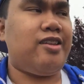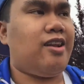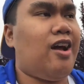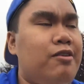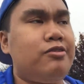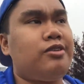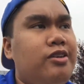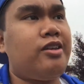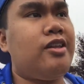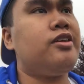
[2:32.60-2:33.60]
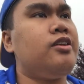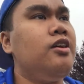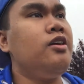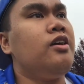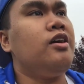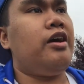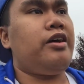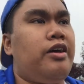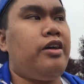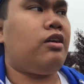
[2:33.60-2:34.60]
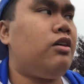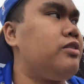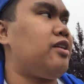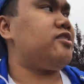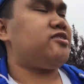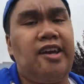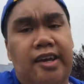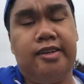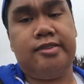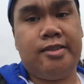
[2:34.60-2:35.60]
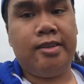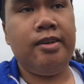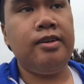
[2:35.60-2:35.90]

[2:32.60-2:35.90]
and then I was running late and all that jazz.